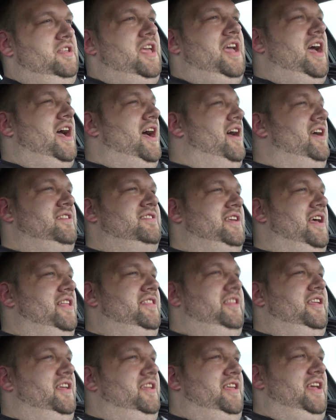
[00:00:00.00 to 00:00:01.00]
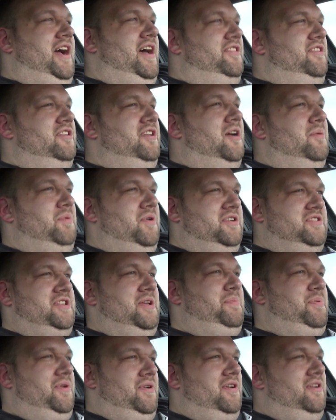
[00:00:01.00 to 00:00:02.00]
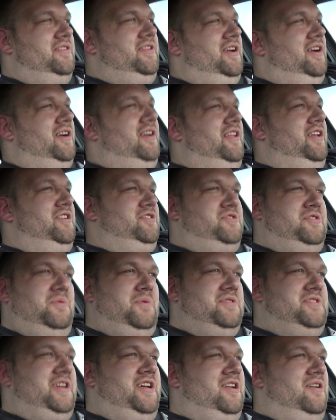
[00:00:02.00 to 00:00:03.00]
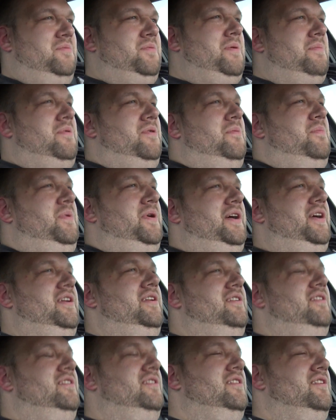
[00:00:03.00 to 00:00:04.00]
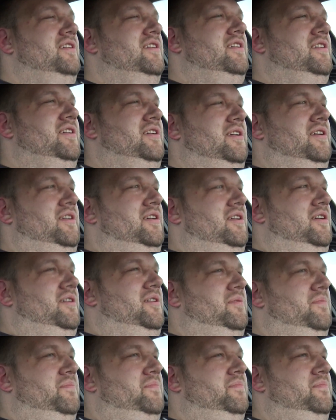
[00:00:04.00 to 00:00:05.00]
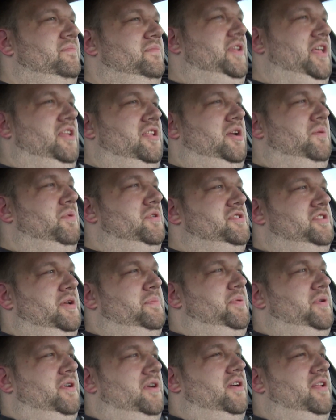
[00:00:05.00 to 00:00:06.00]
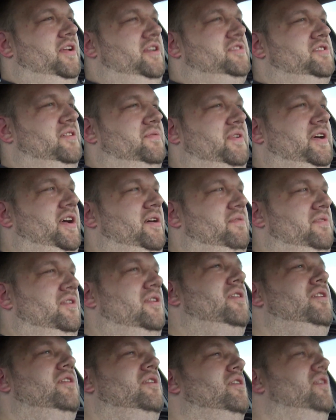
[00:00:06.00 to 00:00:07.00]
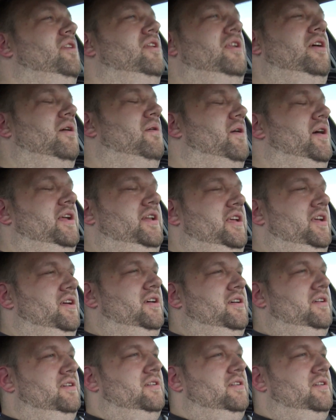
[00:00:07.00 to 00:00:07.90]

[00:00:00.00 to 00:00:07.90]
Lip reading: Yeah, exactly. Yeah, the numbers they put on there. Like, there's certain ones I can remember, but yeah, the numbers they put on all that stuff, I have no idea.